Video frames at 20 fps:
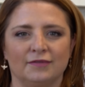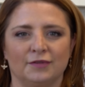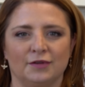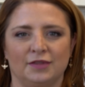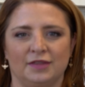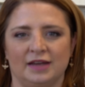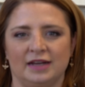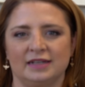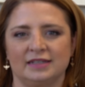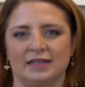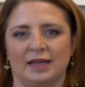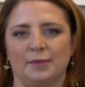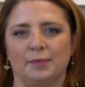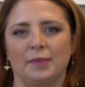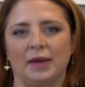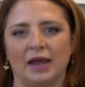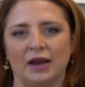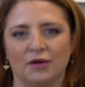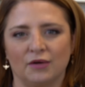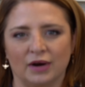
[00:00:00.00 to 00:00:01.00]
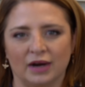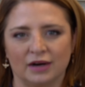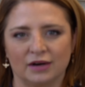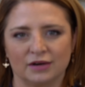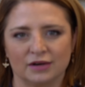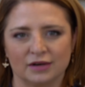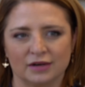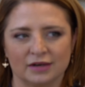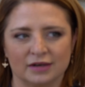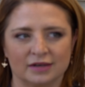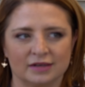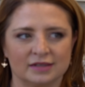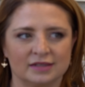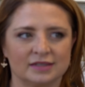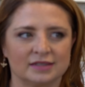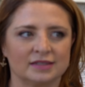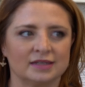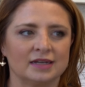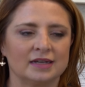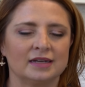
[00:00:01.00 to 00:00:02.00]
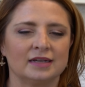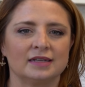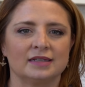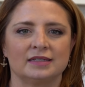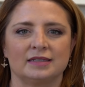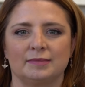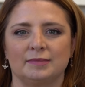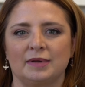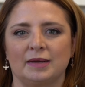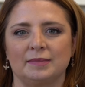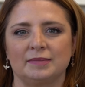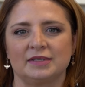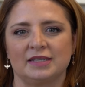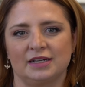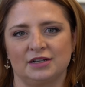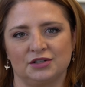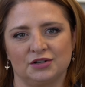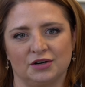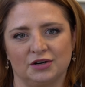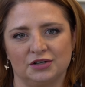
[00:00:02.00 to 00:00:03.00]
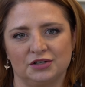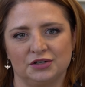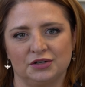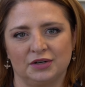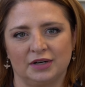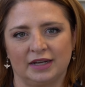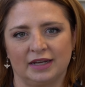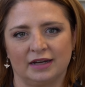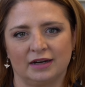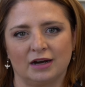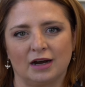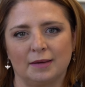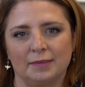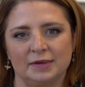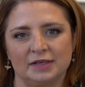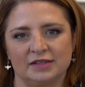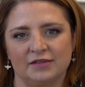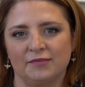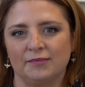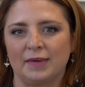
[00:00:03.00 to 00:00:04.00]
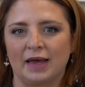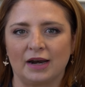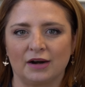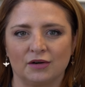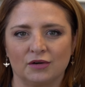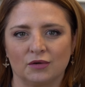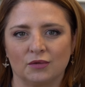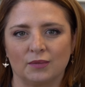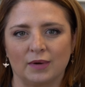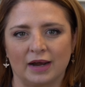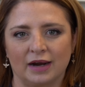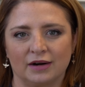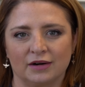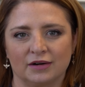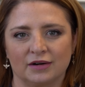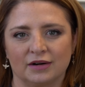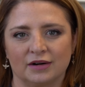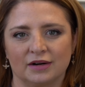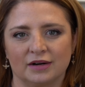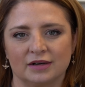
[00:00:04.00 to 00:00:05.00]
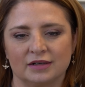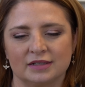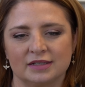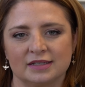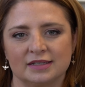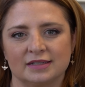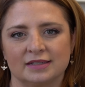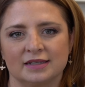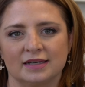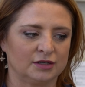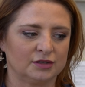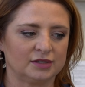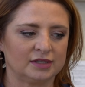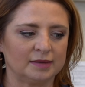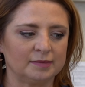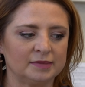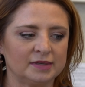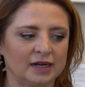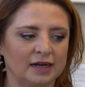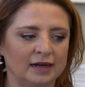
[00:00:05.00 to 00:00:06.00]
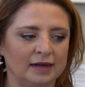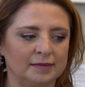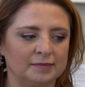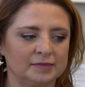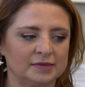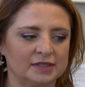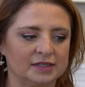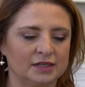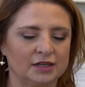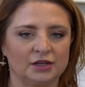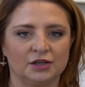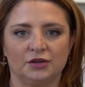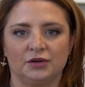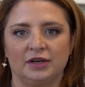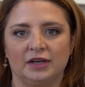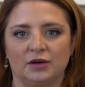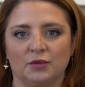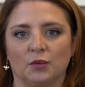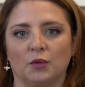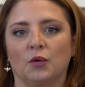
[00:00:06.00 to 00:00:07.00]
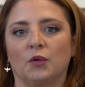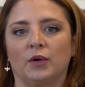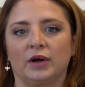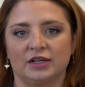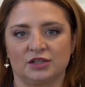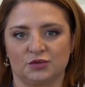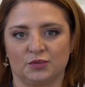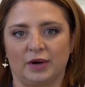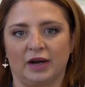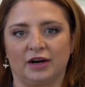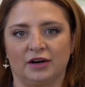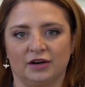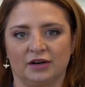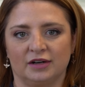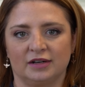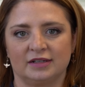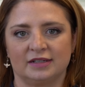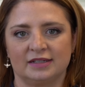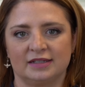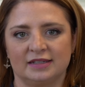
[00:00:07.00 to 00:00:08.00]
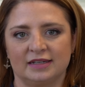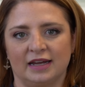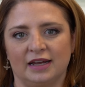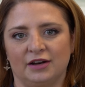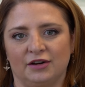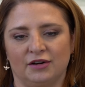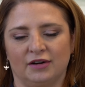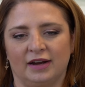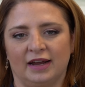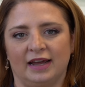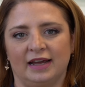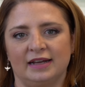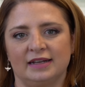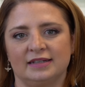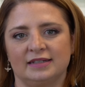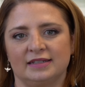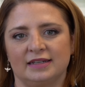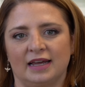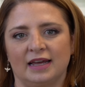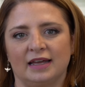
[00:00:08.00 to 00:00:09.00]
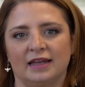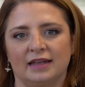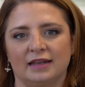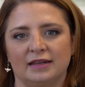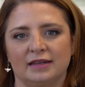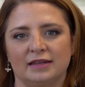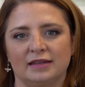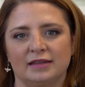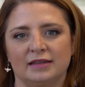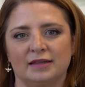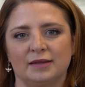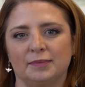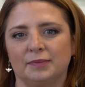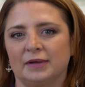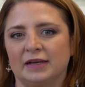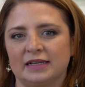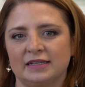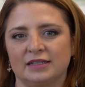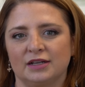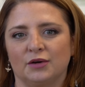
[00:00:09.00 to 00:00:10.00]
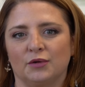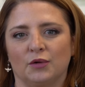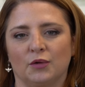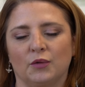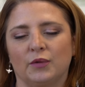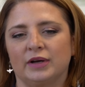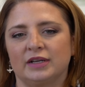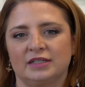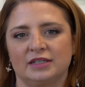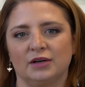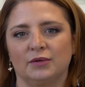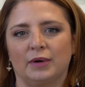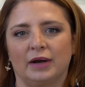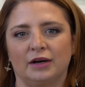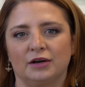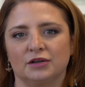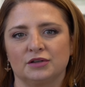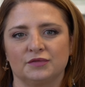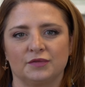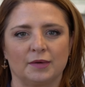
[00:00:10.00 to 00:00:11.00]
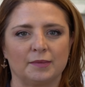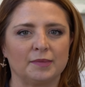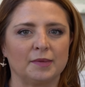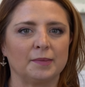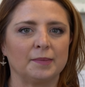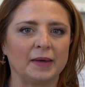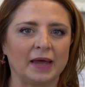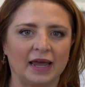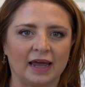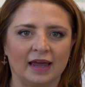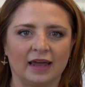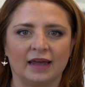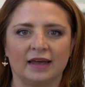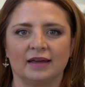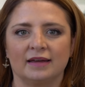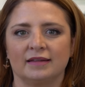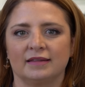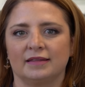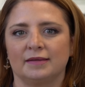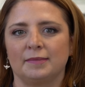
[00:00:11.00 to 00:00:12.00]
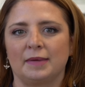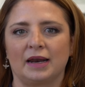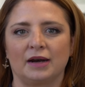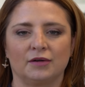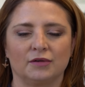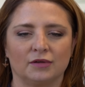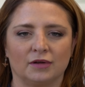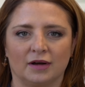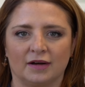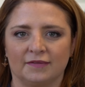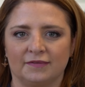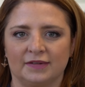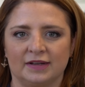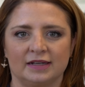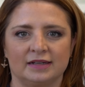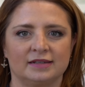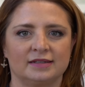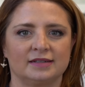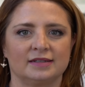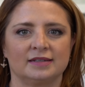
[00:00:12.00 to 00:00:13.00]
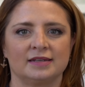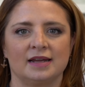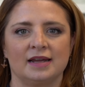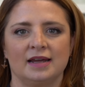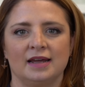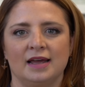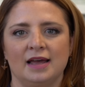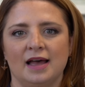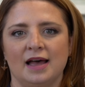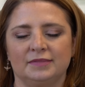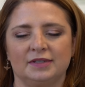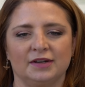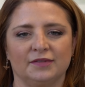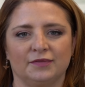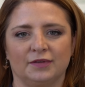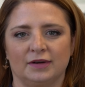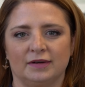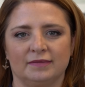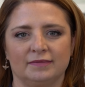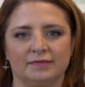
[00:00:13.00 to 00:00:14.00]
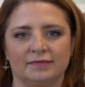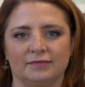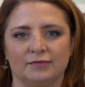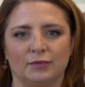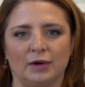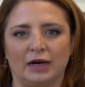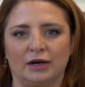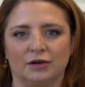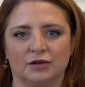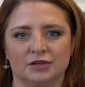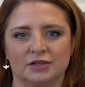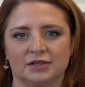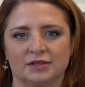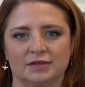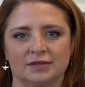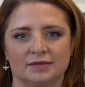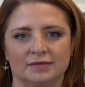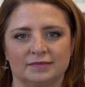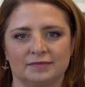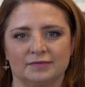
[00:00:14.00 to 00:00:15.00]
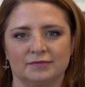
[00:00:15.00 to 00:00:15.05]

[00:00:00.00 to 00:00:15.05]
for things like bank records. Sometimes they charge you to get copies of medical records. So sometimes you need to request records in your case, and the place that you're requesting records from, the bank, the medical office, different records